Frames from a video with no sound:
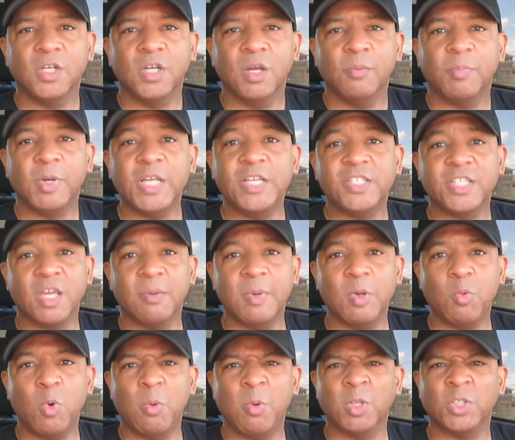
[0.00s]
please give me
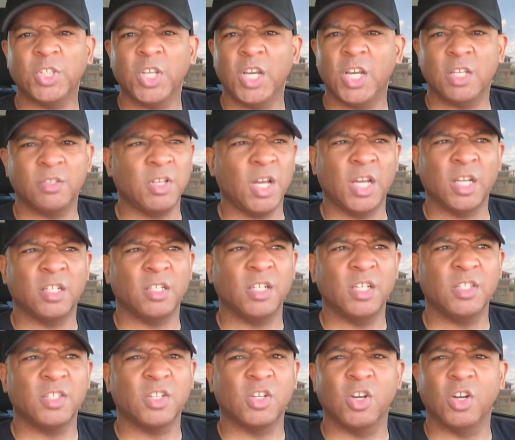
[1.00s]
one more chance. I was like,
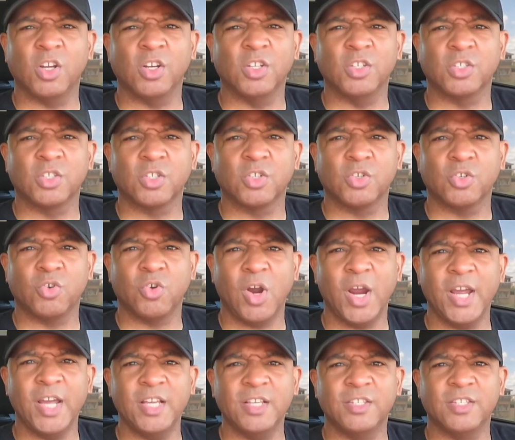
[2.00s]
this girl is
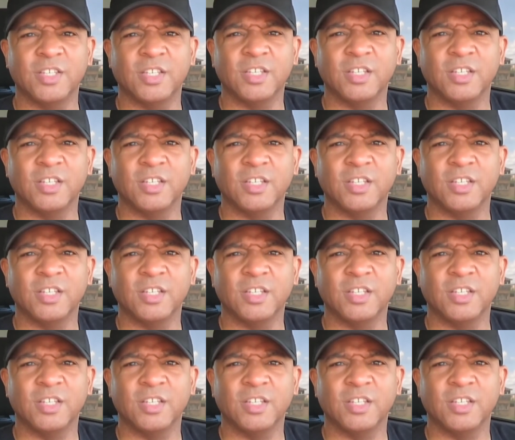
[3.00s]
crazy.